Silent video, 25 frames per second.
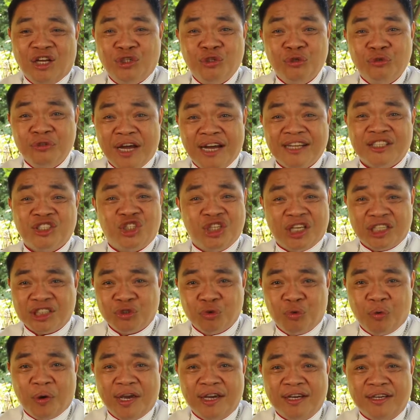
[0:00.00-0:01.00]
Do not
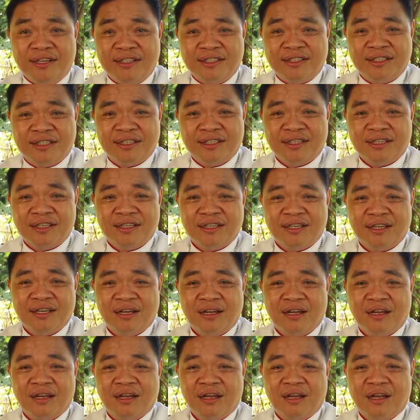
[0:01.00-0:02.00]
just wait.
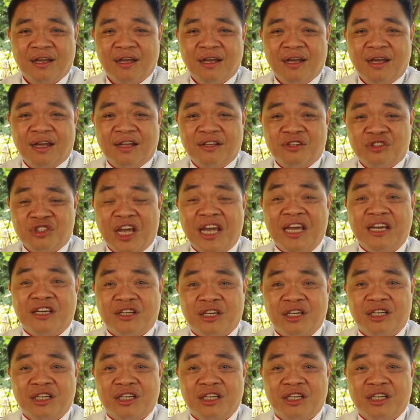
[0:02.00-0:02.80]
Take